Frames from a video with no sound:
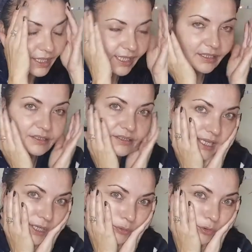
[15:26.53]

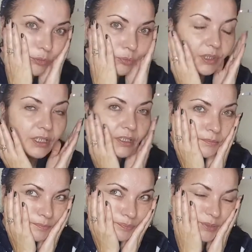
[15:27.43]
yes, I will
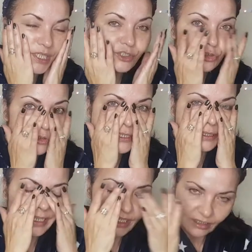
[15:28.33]
be, make sure
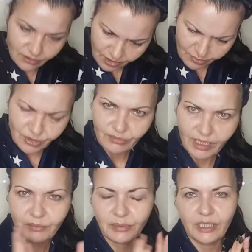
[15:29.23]
to like and
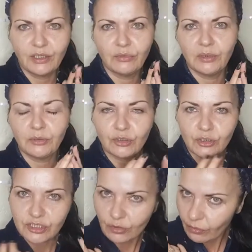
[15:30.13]
subscribe, by the way,
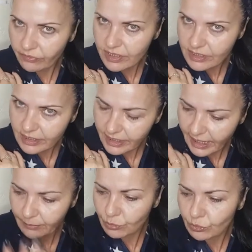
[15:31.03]
because
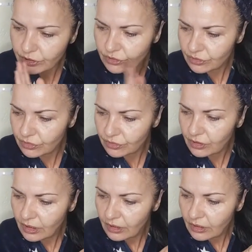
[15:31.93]
obviously I'm going
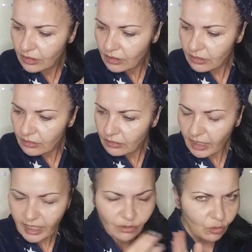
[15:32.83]
to,
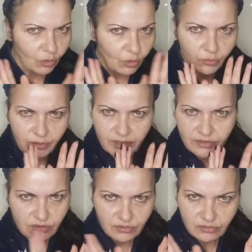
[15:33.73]
I
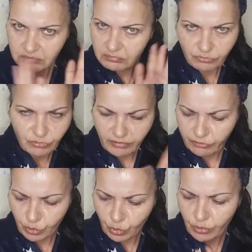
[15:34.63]
always
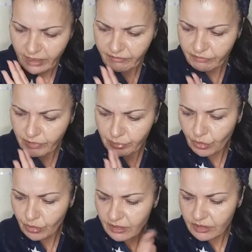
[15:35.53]
review every
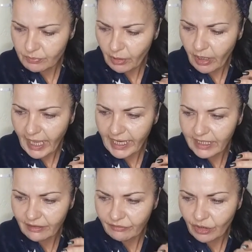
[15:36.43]
product, but
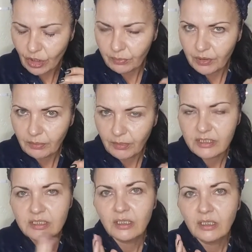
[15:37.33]
I give it a couple of
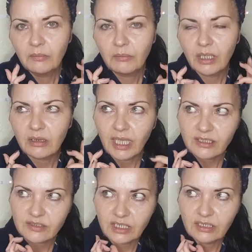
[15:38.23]
months. My
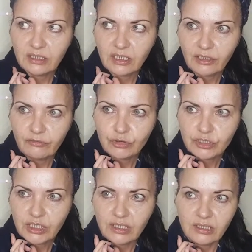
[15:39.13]
last skincare
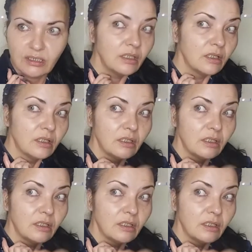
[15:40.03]
routine,